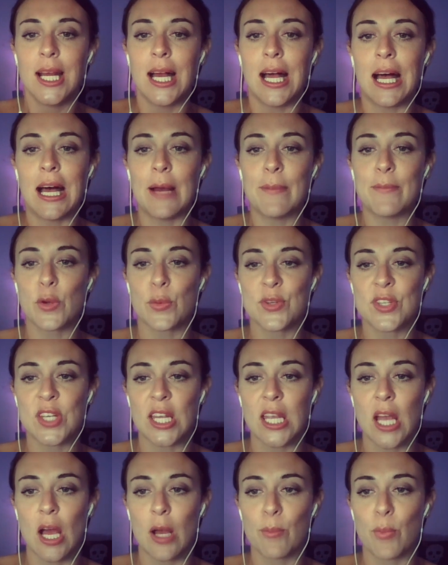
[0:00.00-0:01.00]
There was a
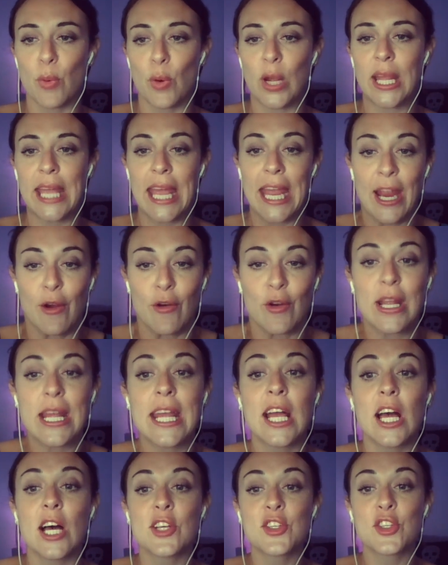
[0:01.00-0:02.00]
young boy
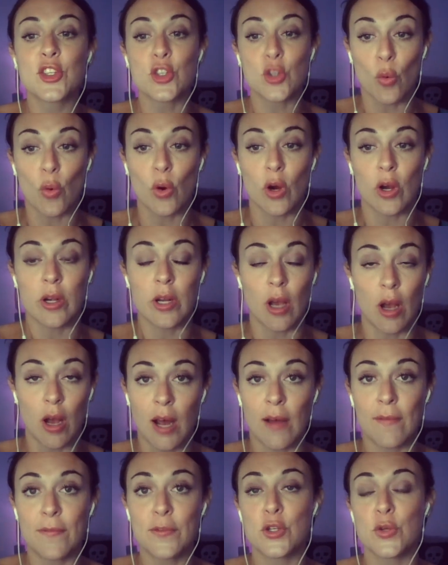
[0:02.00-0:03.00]
carrying a sword
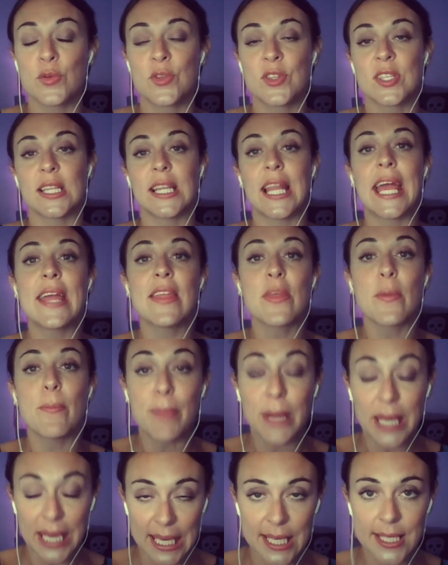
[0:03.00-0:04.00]
off to slay the
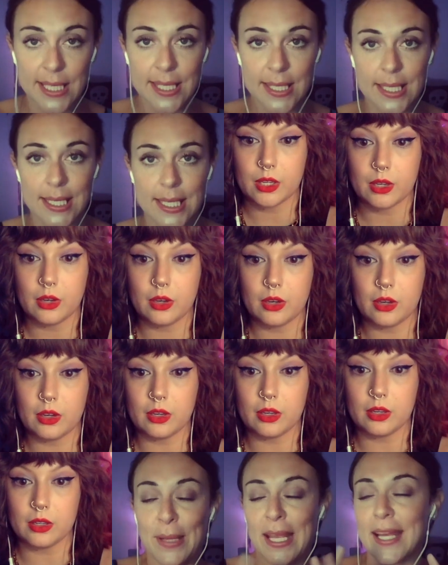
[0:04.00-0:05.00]
beast
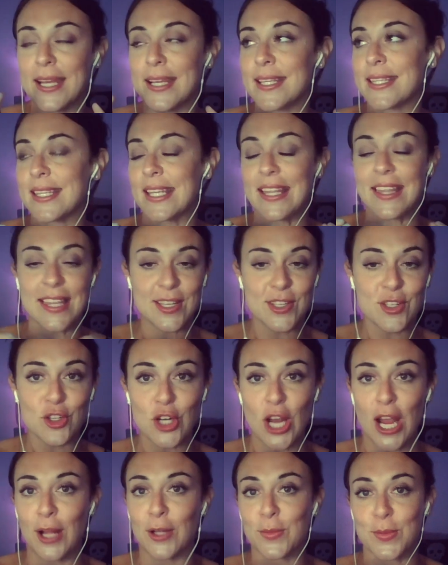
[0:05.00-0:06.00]
because this
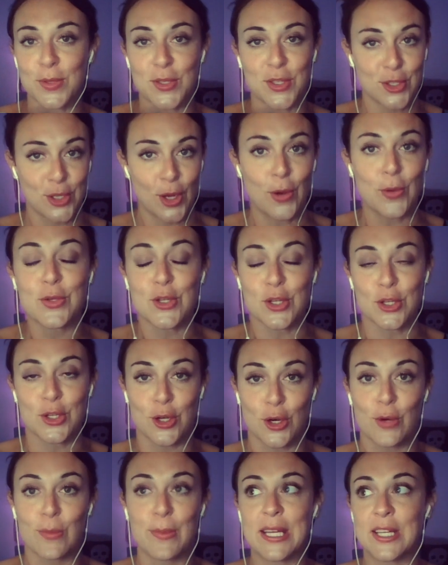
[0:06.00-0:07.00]
child was so
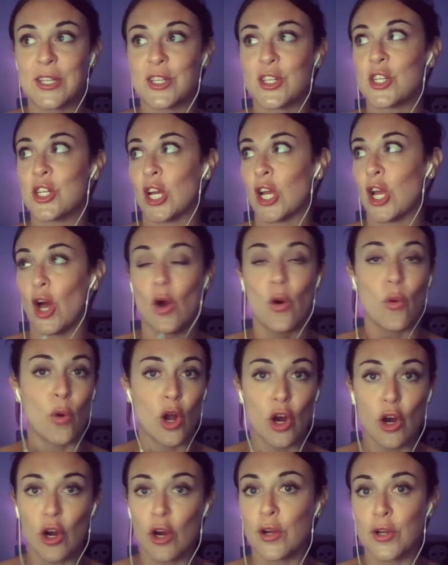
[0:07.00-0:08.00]
determined to go
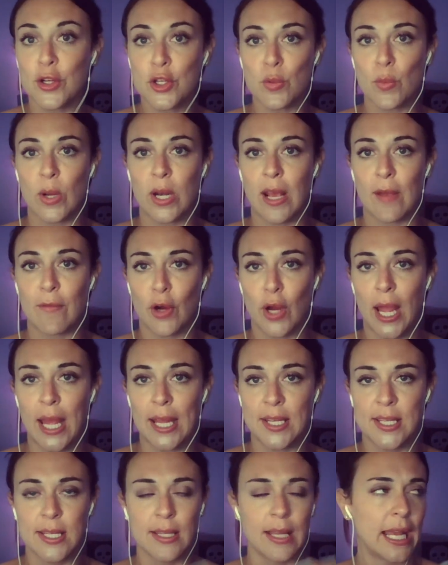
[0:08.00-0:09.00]
hurt whatever
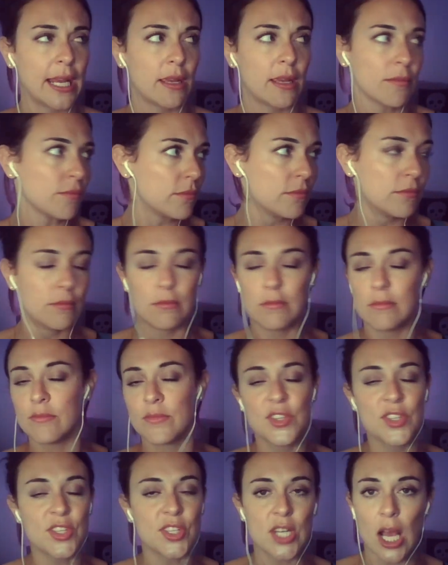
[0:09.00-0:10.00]
had like
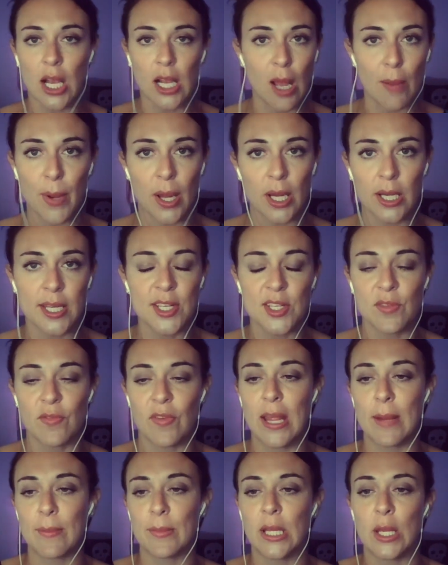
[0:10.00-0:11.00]
snuck up on his
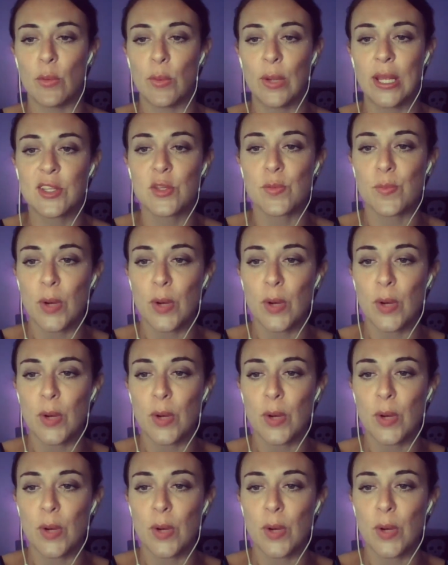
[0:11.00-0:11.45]
family weeks prior.